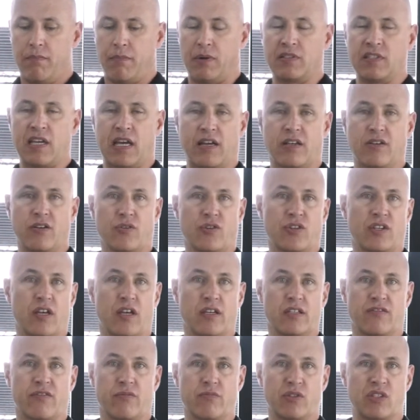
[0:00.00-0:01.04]
protecting your
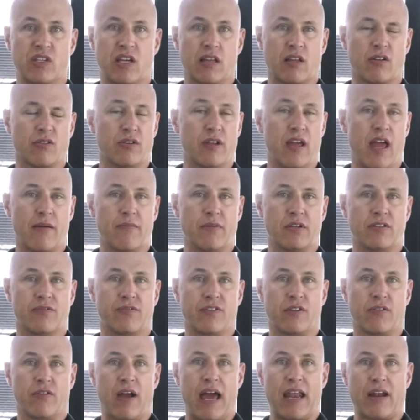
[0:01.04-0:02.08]
cells from cellular damage,
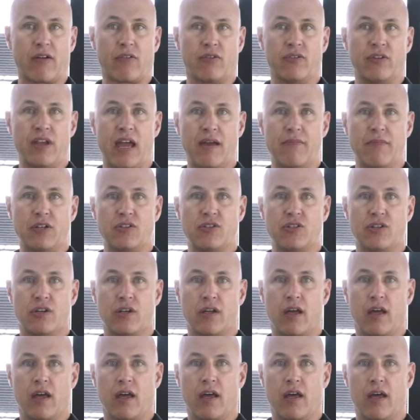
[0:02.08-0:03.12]
free radical
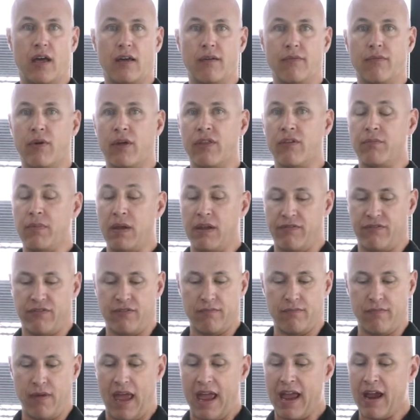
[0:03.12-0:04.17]
damage, whether it be
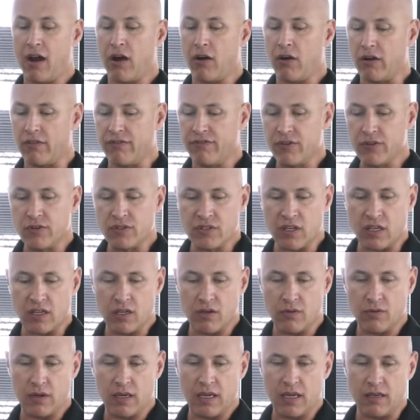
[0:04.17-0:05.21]
from air or foods that
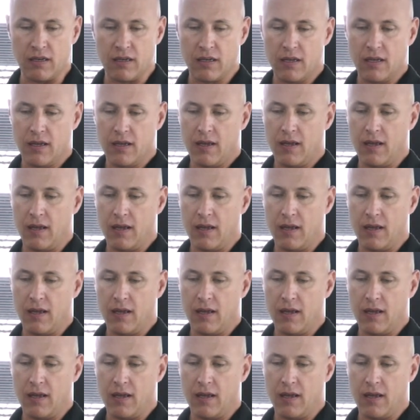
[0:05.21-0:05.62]
you eat,